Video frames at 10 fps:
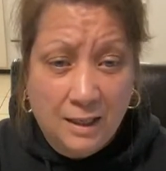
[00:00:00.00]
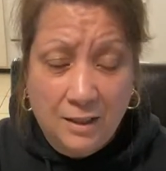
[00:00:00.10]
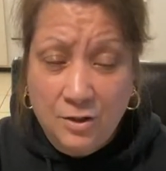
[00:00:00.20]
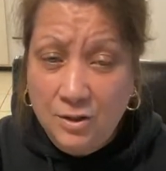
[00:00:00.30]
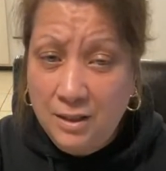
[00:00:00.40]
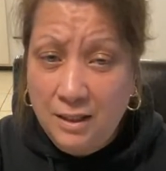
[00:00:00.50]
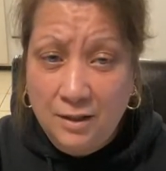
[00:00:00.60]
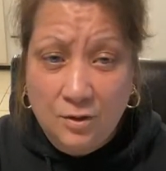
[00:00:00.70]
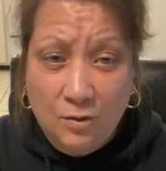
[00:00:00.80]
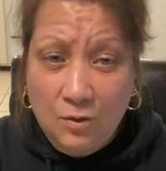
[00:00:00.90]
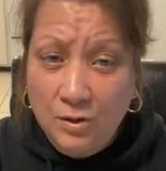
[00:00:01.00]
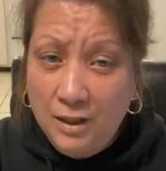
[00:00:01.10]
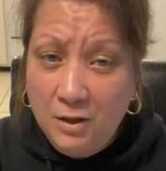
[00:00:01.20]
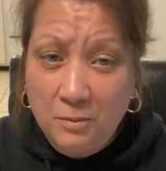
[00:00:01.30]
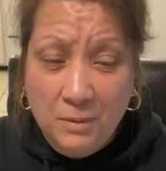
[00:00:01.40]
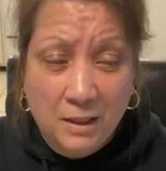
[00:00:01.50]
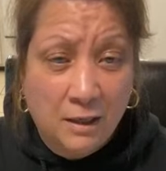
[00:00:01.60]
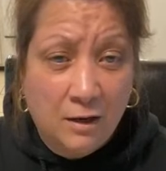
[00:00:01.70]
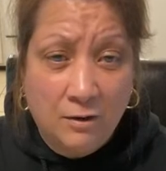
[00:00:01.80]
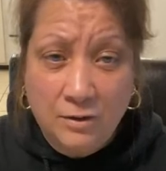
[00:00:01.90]
I just needed the Lord to help me
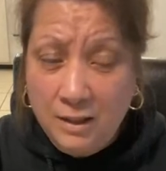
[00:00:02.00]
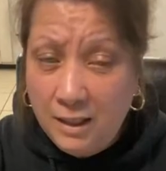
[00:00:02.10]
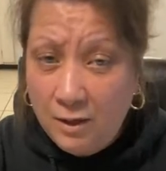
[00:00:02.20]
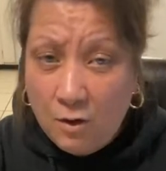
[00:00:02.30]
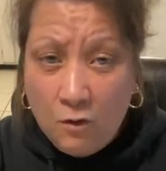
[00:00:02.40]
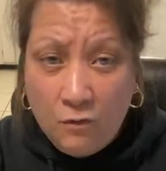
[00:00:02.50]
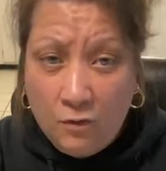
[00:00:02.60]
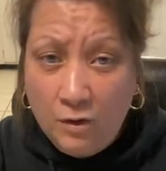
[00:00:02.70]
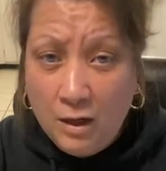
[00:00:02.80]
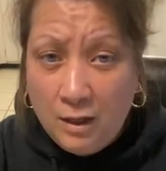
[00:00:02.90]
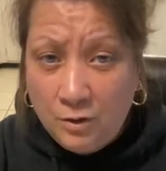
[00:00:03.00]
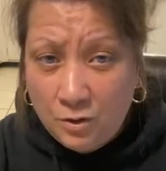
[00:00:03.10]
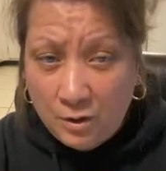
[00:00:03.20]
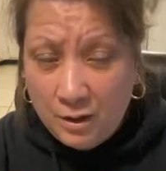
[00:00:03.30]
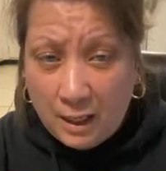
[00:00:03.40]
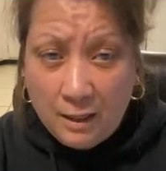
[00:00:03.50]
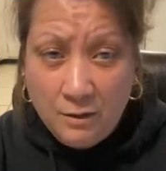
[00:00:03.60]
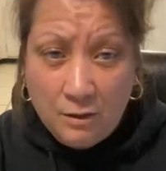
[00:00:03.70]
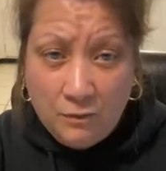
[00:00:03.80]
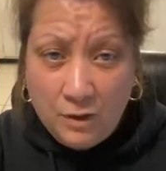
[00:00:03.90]
there to get over to the end
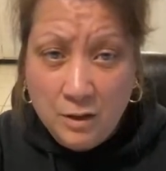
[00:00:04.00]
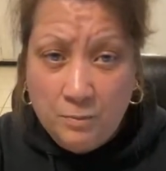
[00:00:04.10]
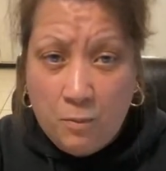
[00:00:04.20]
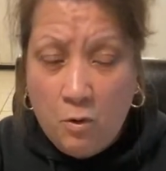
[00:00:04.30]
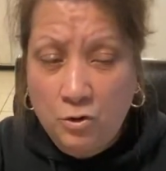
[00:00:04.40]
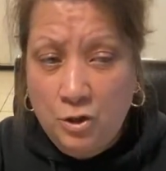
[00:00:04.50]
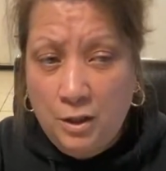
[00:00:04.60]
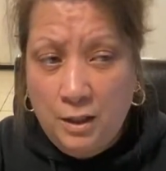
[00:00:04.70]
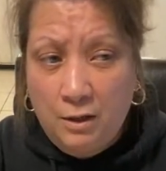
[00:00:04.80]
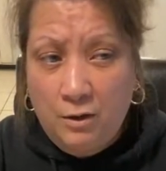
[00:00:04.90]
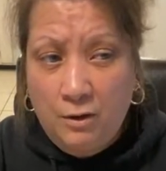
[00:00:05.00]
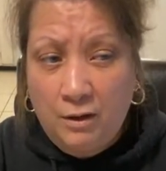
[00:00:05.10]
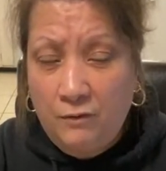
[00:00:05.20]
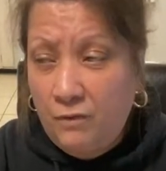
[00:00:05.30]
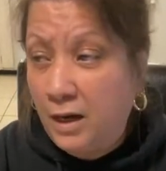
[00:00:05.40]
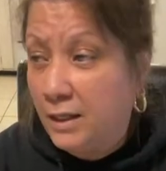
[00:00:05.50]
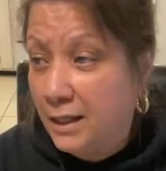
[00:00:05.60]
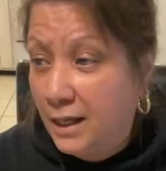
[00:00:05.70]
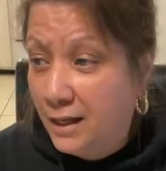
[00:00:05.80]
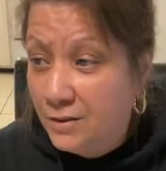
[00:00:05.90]
of this portion here, and it
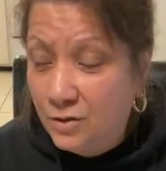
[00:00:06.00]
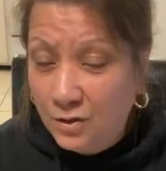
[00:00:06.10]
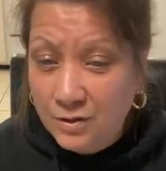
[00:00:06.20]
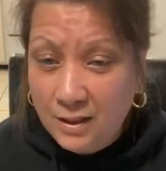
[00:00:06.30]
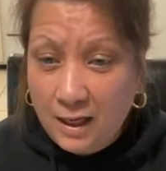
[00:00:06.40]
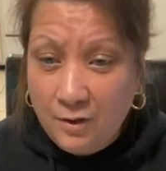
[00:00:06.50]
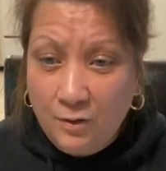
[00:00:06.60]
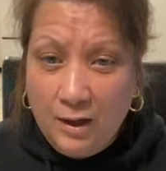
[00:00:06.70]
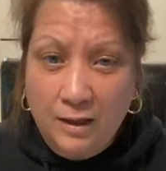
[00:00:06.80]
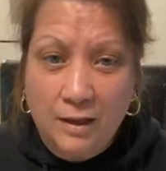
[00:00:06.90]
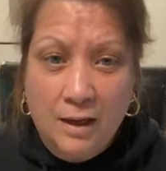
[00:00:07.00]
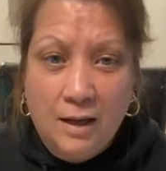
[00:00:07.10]
finally ends on Saturday.